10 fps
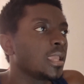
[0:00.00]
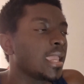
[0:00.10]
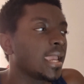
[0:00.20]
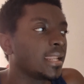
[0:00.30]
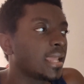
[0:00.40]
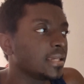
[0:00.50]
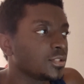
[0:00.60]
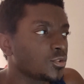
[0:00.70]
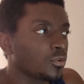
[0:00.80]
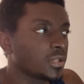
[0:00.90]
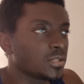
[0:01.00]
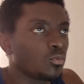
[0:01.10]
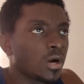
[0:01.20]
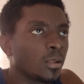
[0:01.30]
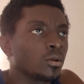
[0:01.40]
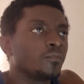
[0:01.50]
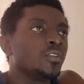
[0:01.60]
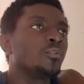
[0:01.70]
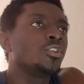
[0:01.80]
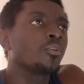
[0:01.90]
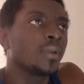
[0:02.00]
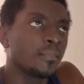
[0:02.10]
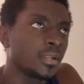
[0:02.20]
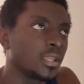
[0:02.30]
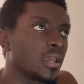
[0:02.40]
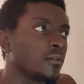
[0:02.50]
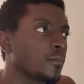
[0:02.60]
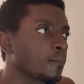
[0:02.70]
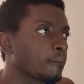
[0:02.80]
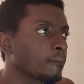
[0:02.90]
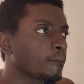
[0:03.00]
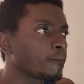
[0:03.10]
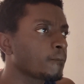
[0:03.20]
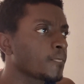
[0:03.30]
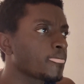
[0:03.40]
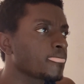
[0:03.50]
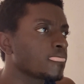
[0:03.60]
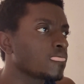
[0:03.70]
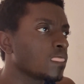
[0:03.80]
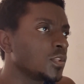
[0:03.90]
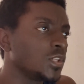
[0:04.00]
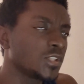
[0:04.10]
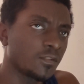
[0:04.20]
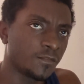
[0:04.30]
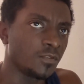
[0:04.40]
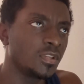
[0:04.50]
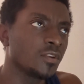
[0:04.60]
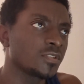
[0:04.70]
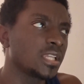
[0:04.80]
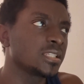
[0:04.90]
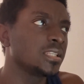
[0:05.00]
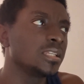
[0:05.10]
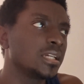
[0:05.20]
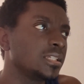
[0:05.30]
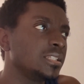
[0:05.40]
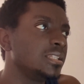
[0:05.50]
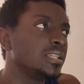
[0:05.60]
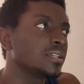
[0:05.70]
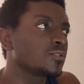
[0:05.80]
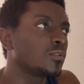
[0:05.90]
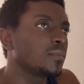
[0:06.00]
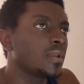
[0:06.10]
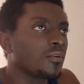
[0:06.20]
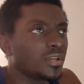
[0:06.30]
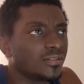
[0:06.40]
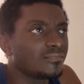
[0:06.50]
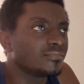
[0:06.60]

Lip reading: And I just told her, I said, well, how long have you and your man been together? And she said a few years. And I said, yeah, he doesn't want to marry you.